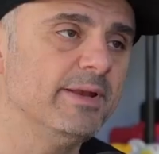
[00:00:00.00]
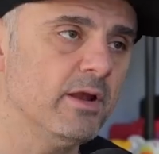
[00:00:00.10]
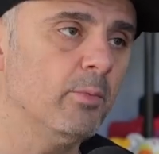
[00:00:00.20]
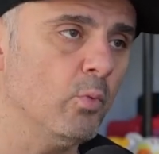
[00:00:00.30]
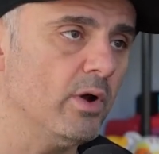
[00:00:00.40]
to be
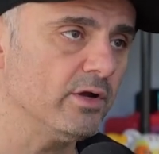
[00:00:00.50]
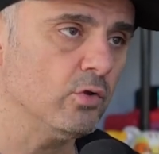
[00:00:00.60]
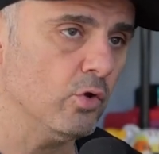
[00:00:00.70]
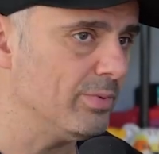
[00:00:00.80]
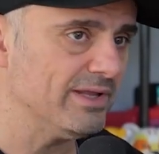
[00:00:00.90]
number 1
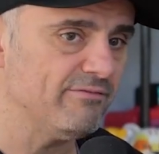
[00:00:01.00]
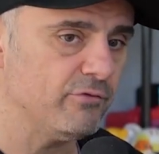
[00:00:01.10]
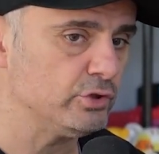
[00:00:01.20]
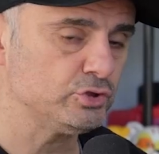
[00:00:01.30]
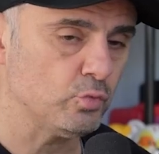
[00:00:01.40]
globally
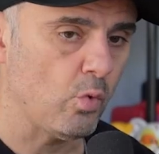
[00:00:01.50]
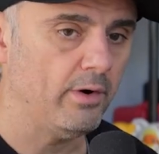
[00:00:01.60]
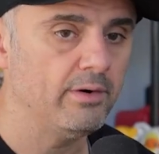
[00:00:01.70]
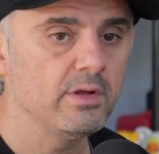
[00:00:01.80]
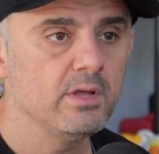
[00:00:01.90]
for
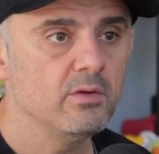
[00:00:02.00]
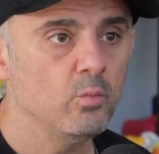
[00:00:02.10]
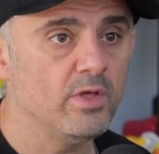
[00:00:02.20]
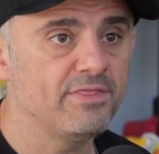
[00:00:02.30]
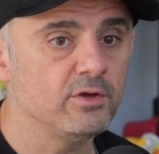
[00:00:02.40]
sure,
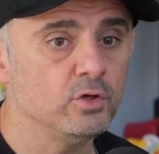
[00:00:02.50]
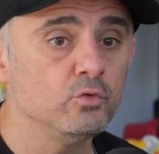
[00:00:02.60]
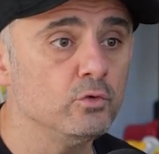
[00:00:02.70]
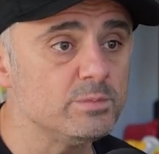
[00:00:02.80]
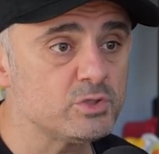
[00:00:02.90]
with
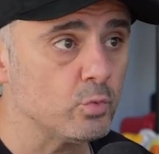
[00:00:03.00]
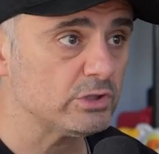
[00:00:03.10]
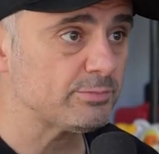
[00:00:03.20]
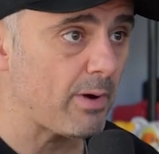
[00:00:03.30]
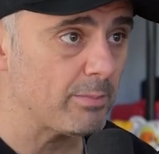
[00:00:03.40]
YouTube
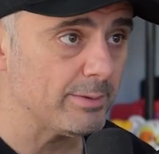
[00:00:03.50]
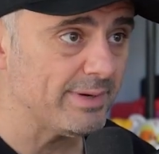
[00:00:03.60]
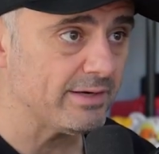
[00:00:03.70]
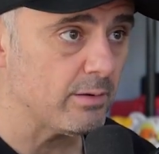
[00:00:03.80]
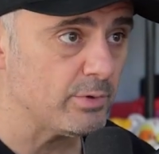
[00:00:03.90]
Shorts probably
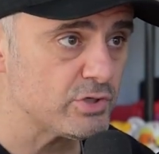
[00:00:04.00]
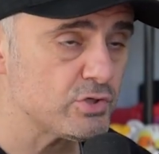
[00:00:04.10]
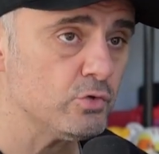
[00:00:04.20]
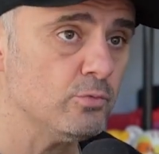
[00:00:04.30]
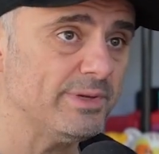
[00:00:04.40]
being number
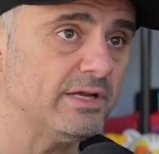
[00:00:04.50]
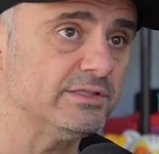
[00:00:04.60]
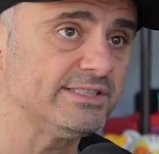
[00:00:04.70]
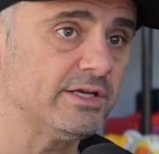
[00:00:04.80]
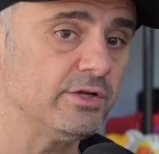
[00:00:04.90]
2
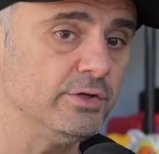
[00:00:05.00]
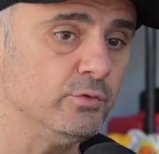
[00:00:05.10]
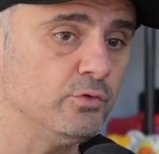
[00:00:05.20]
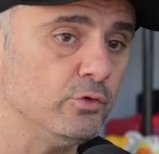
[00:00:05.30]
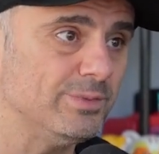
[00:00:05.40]
because
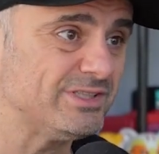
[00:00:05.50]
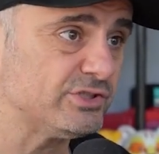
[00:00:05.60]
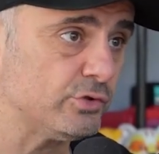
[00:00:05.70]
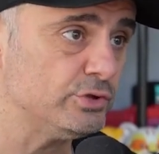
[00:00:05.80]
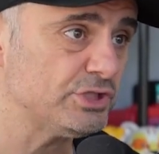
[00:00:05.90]
YouTube is
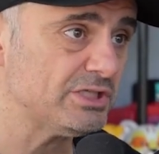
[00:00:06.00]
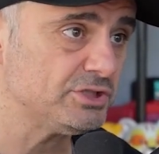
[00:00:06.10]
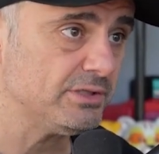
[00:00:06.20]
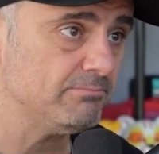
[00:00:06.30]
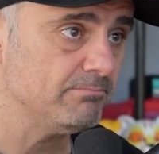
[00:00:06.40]
a search engine.